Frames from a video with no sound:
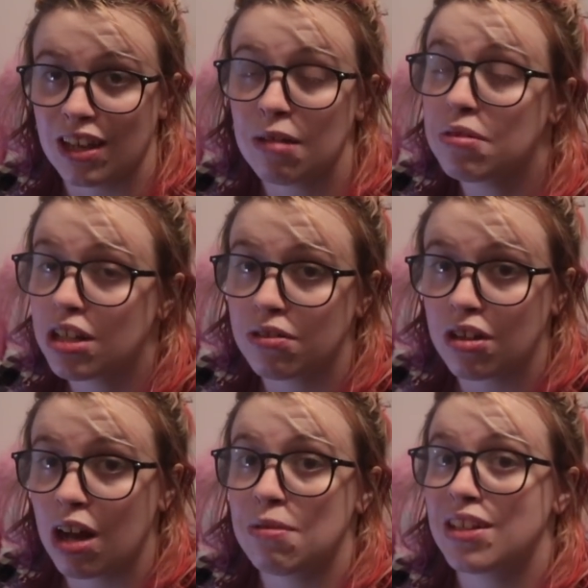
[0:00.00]
let me know in the
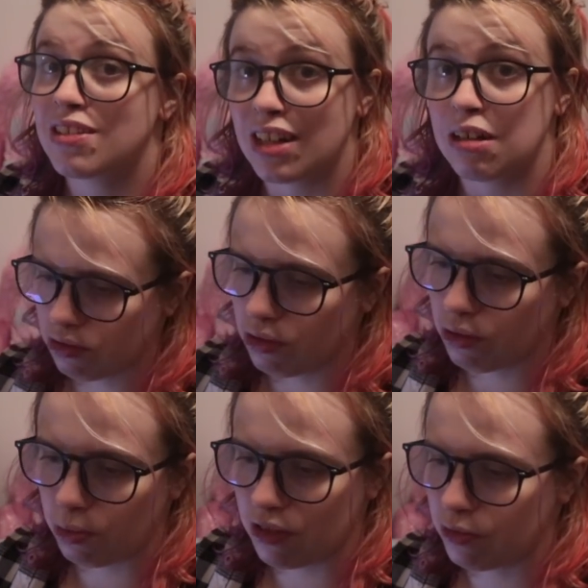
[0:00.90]
comments down
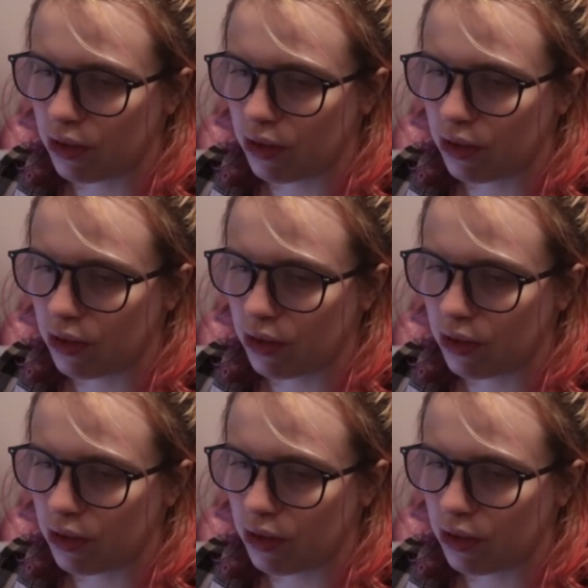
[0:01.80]
below if,